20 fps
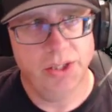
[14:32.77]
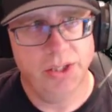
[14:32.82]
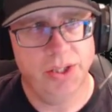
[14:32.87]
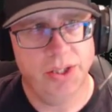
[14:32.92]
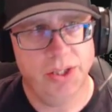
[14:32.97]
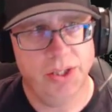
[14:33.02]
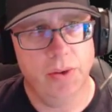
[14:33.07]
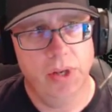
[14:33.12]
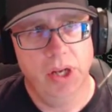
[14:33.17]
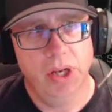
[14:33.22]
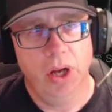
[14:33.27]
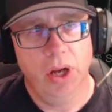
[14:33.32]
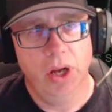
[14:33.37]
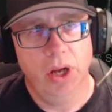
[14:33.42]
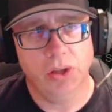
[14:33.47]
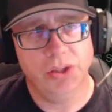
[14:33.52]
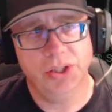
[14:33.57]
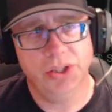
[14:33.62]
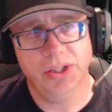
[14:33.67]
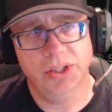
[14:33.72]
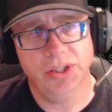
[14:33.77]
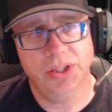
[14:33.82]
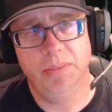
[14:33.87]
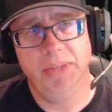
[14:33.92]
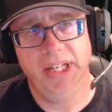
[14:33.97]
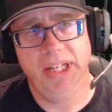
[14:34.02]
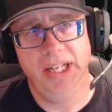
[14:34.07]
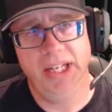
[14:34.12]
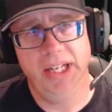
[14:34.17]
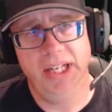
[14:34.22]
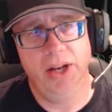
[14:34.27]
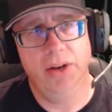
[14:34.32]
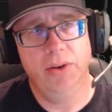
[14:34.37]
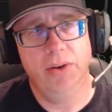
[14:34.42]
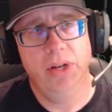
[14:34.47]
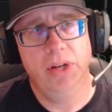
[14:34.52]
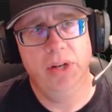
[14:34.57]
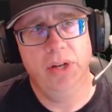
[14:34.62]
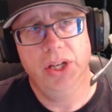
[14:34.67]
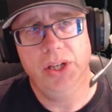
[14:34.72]
So, also something to
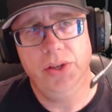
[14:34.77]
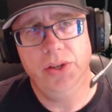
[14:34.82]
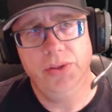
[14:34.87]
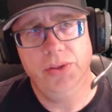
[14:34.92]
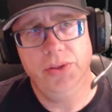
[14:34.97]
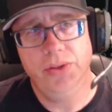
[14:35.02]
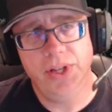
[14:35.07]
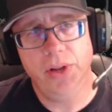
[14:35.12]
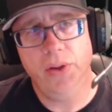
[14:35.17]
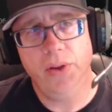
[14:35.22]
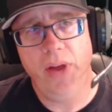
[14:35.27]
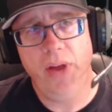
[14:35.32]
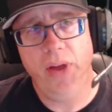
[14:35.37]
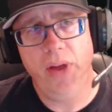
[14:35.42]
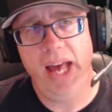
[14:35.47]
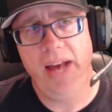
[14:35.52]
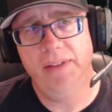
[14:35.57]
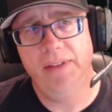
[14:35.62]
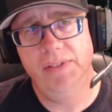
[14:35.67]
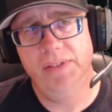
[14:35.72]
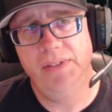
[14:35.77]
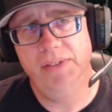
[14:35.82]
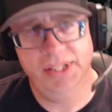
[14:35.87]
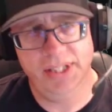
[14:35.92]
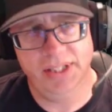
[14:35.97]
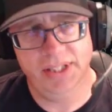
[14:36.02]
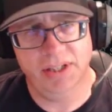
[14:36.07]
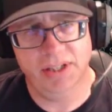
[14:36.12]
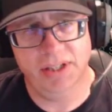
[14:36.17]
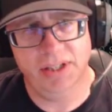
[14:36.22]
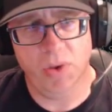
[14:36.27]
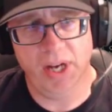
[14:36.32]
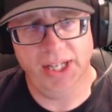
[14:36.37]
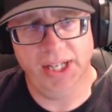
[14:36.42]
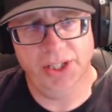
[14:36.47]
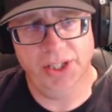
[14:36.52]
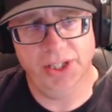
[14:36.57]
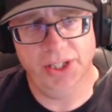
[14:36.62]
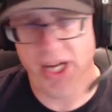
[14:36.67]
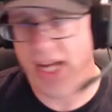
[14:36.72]
note, you still have the
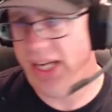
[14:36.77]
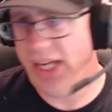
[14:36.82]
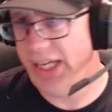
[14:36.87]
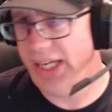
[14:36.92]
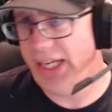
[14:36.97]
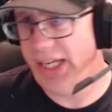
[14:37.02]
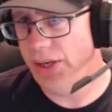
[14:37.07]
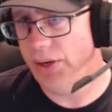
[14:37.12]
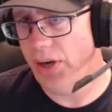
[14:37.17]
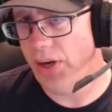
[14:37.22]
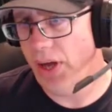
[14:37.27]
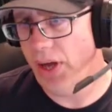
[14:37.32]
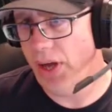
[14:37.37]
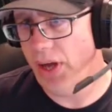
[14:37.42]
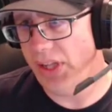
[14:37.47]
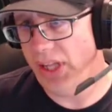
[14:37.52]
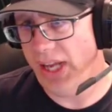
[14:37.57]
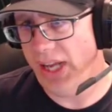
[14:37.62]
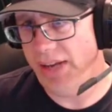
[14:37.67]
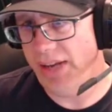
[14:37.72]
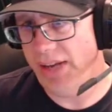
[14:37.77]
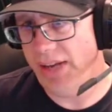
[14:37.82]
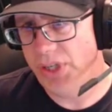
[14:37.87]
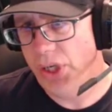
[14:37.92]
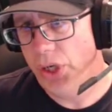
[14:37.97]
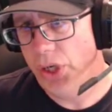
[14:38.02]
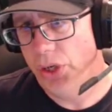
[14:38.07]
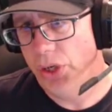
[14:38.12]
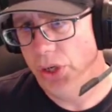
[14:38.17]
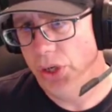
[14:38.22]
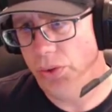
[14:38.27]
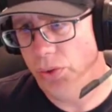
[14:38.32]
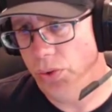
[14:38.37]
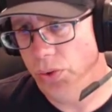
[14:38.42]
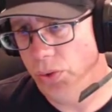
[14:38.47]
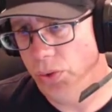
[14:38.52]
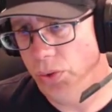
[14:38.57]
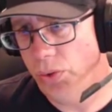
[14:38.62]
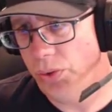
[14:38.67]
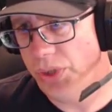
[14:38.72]
system-wide chat here on the left.
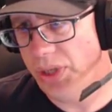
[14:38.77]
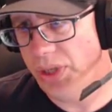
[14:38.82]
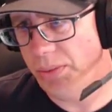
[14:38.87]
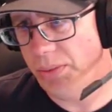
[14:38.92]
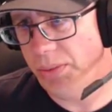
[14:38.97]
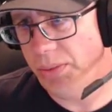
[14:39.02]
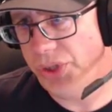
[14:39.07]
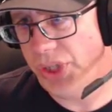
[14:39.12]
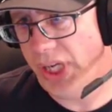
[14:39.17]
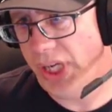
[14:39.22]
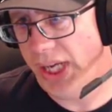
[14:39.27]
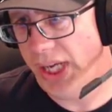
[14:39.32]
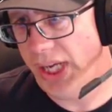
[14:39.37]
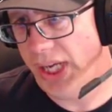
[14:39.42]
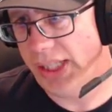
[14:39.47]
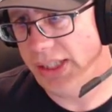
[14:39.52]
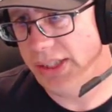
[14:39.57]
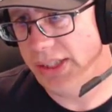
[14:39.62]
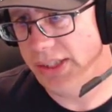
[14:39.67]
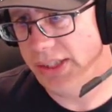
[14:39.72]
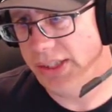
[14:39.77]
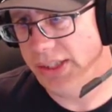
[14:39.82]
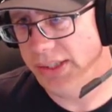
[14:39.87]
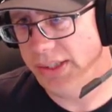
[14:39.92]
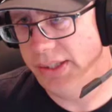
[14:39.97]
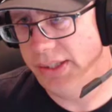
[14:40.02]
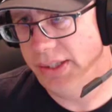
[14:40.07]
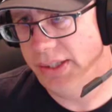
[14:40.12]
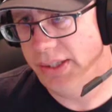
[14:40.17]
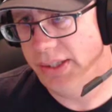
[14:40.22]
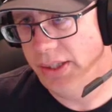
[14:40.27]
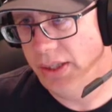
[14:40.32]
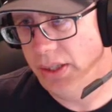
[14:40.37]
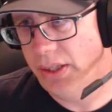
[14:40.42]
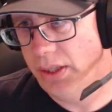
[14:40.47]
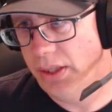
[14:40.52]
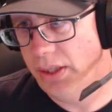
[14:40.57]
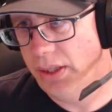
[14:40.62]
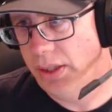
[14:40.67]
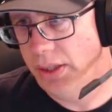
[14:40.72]
Ooh, double jacks.
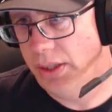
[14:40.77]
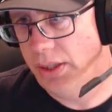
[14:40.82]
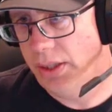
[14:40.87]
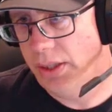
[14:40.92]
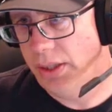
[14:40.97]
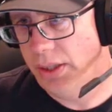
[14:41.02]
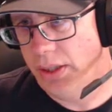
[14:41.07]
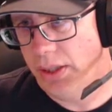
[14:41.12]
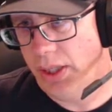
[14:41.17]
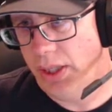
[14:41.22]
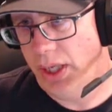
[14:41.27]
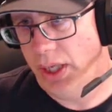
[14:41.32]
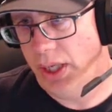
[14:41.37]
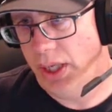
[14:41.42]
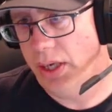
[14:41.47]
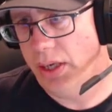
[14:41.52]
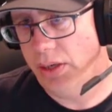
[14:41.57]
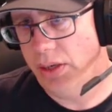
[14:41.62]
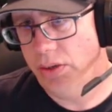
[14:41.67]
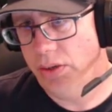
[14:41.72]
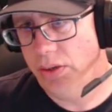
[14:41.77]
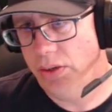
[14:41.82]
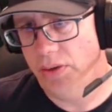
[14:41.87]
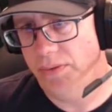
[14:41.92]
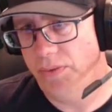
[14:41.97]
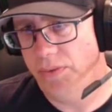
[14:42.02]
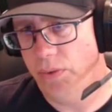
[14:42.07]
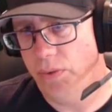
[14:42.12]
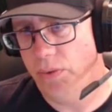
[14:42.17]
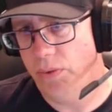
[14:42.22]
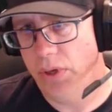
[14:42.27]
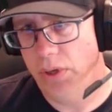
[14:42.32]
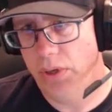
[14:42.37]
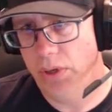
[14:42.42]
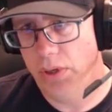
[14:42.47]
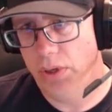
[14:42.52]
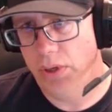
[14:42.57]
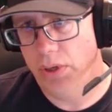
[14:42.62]
Yeah, I'll call 4.